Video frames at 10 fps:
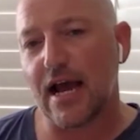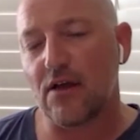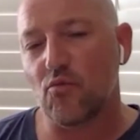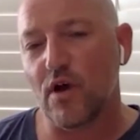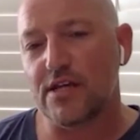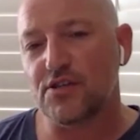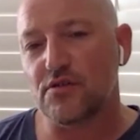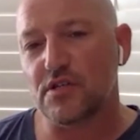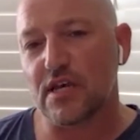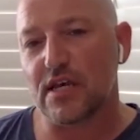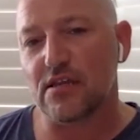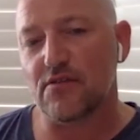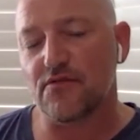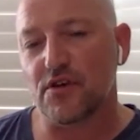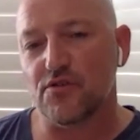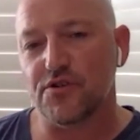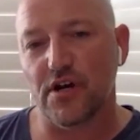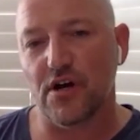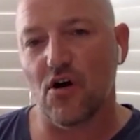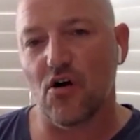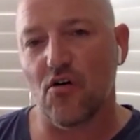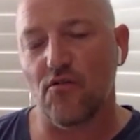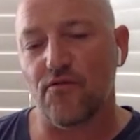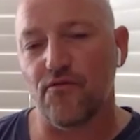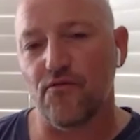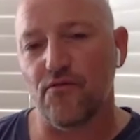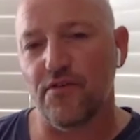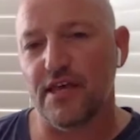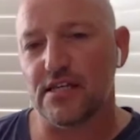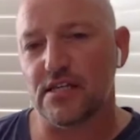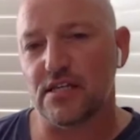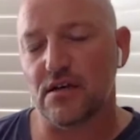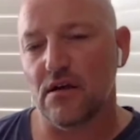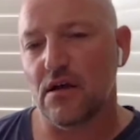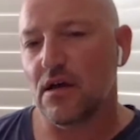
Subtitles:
and where do you see the future of this